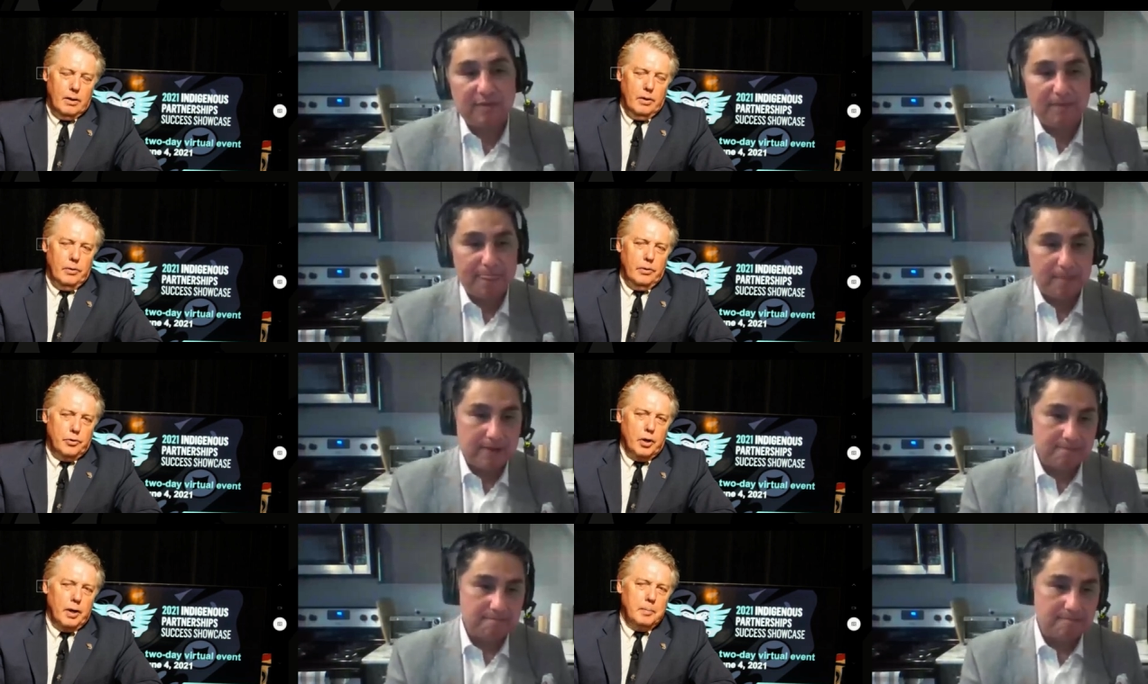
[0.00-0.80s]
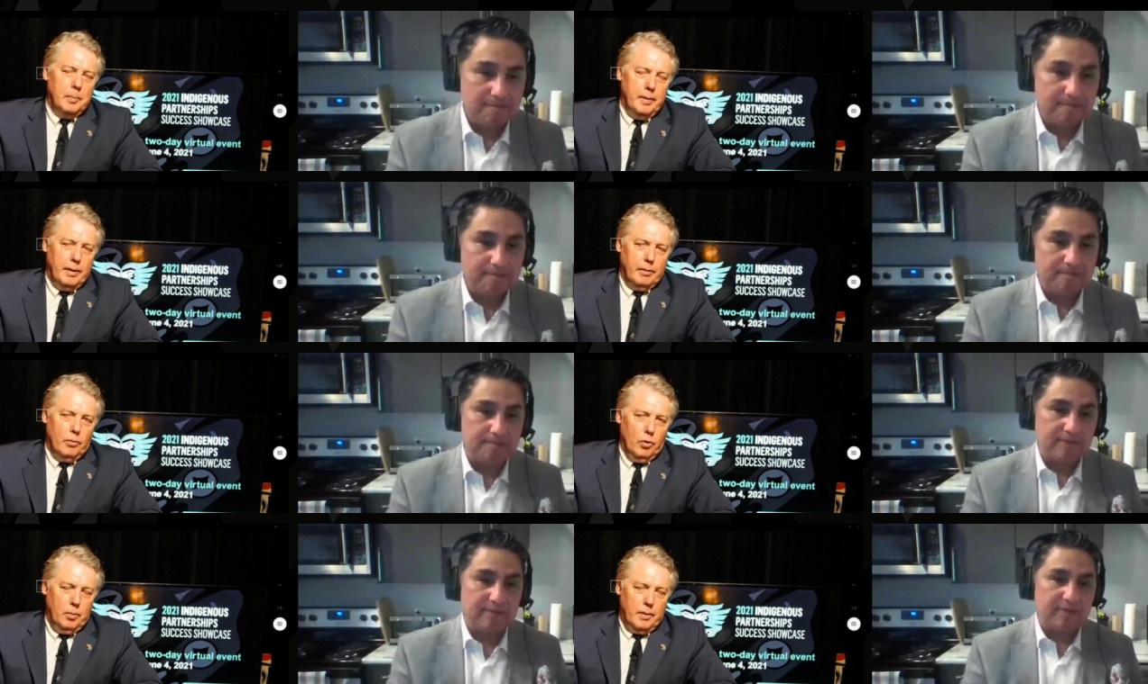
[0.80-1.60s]
Speaker 1: You know, you talk about being
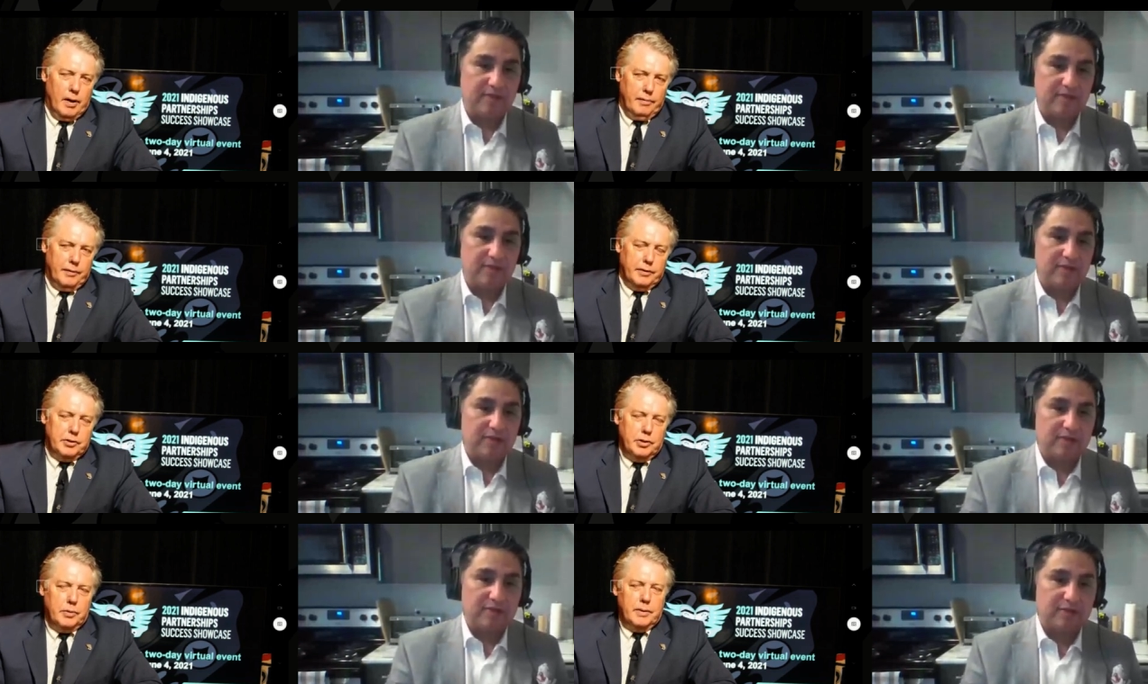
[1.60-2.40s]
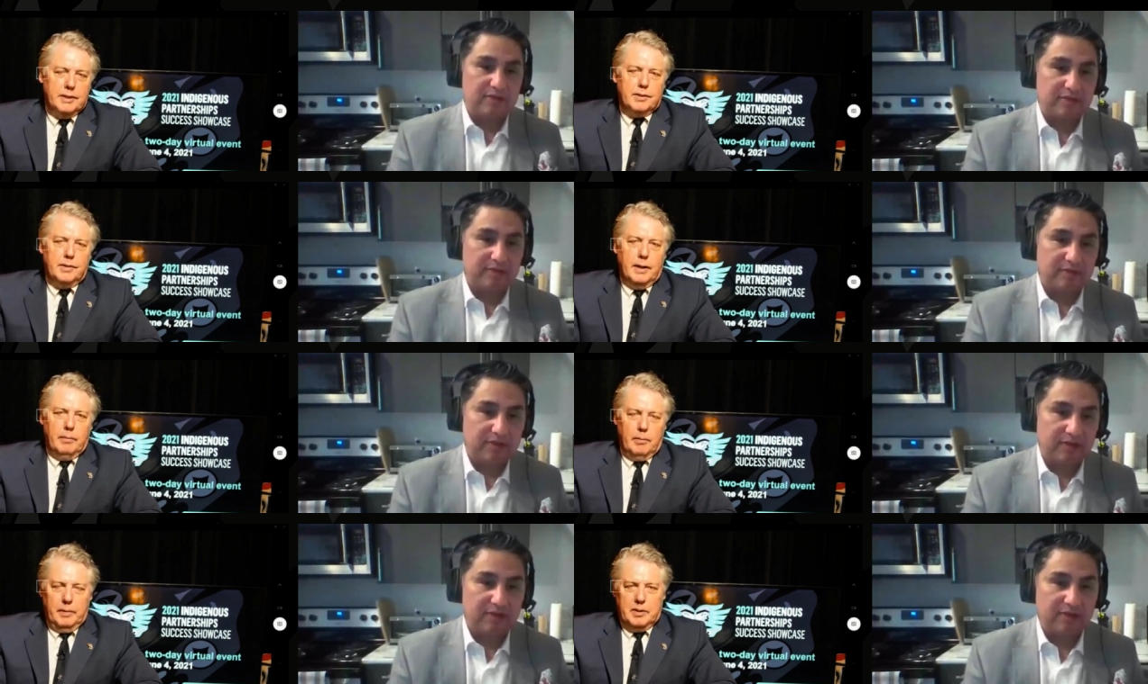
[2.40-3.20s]
a role model for your children. Yesterday,
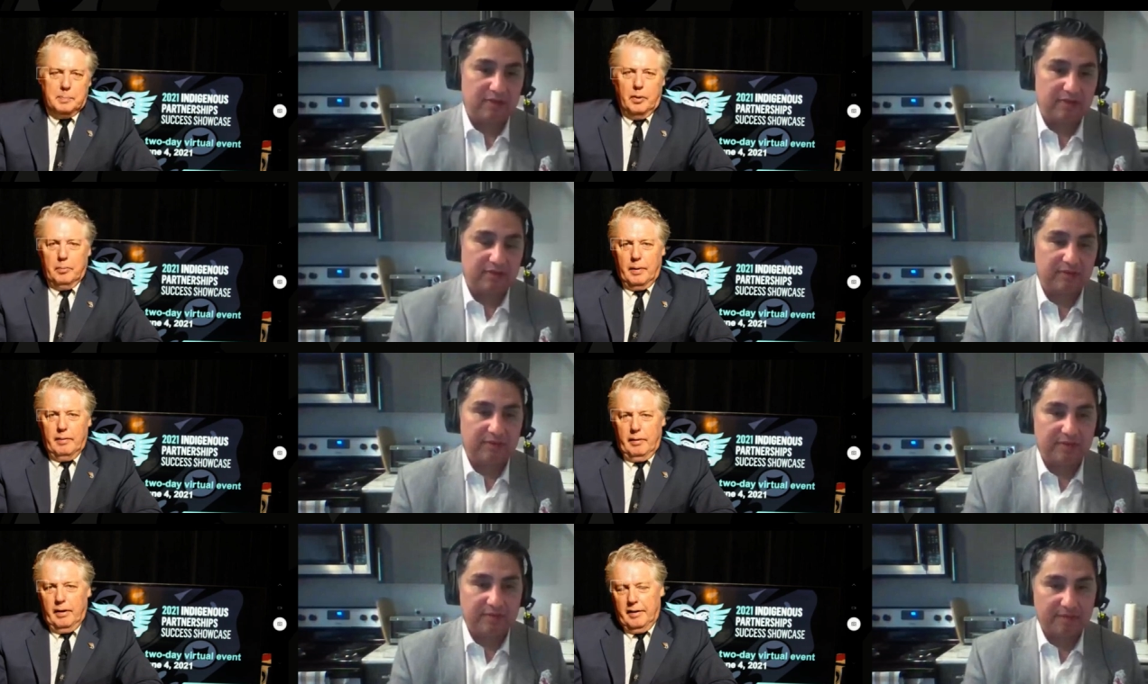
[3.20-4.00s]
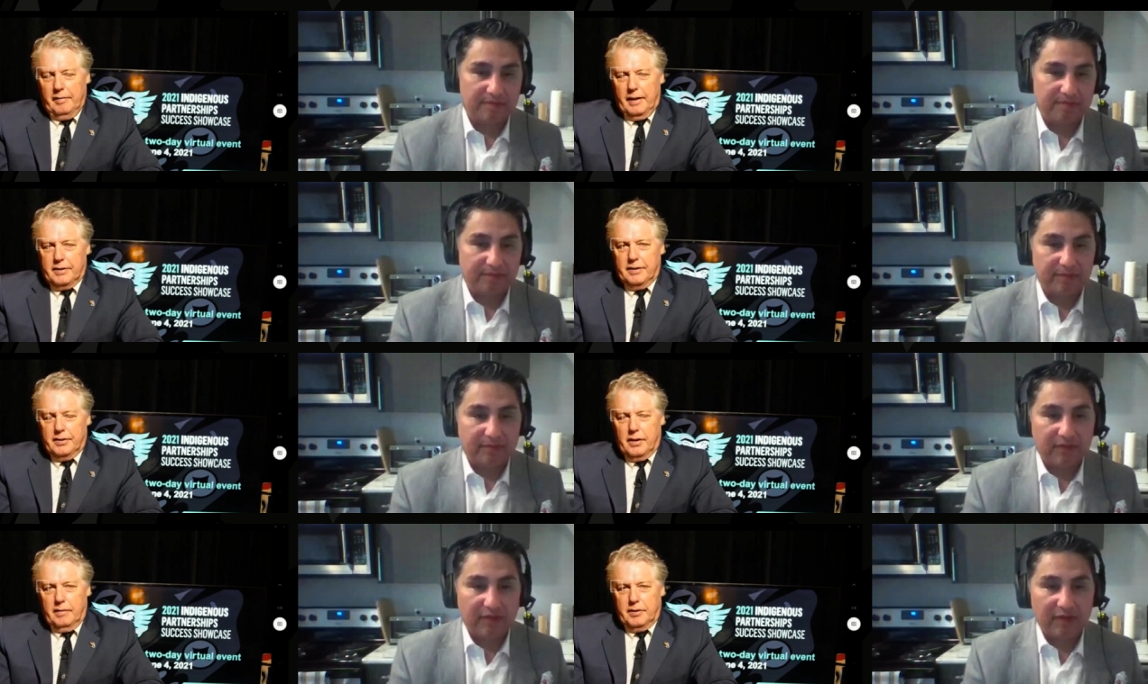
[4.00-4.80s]
when we spoke in, in advance
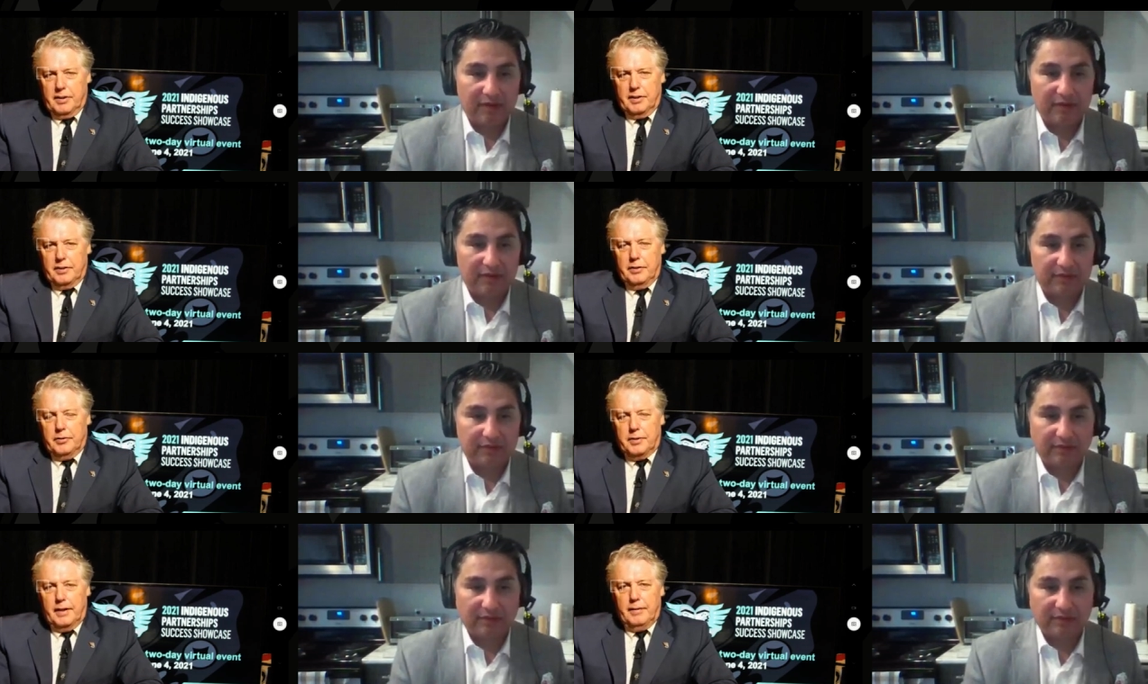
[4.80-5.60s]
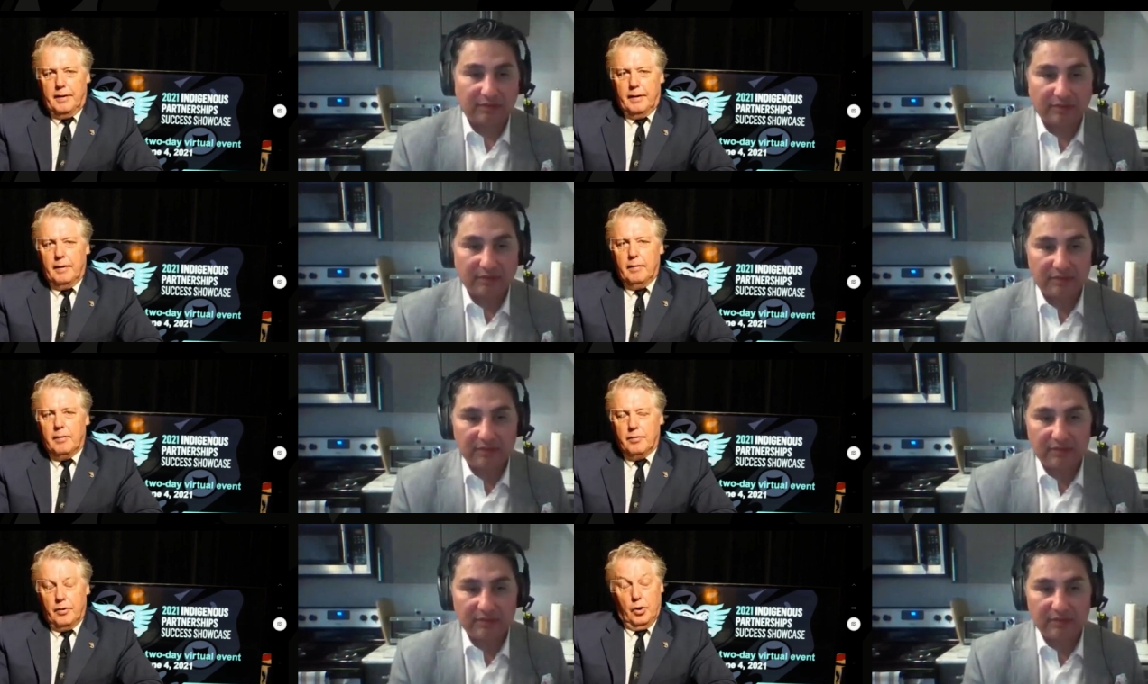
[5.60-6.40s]
of this conversation, you said that
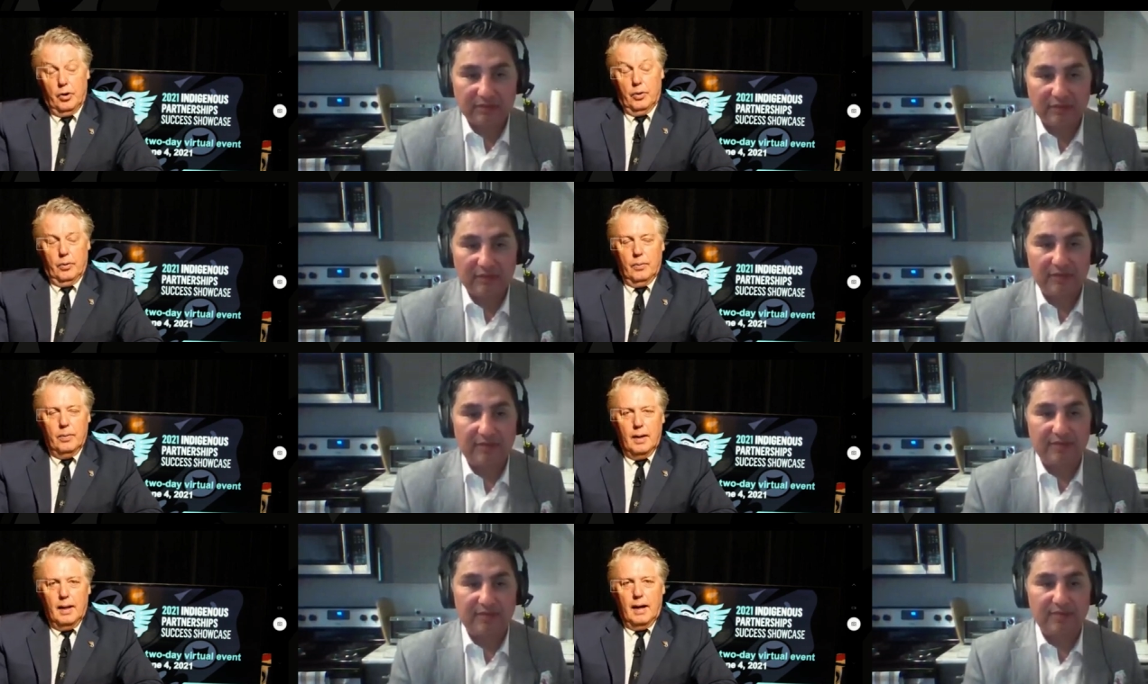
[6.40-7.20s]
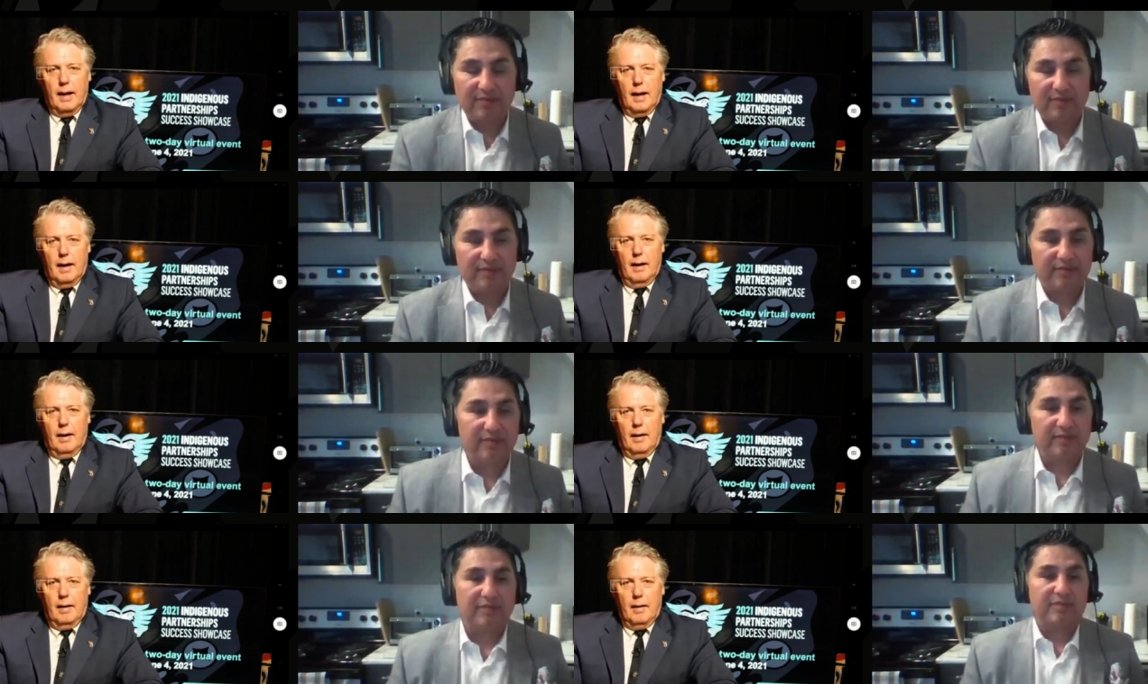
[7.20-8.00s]
to you,
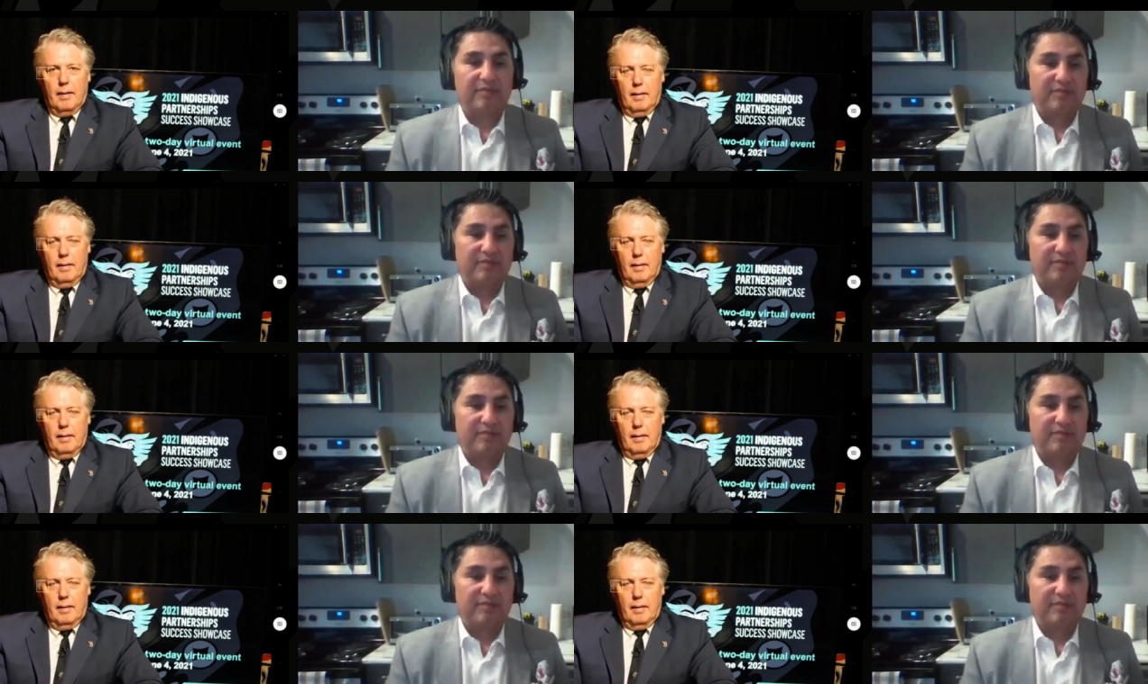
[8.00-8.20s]
uh,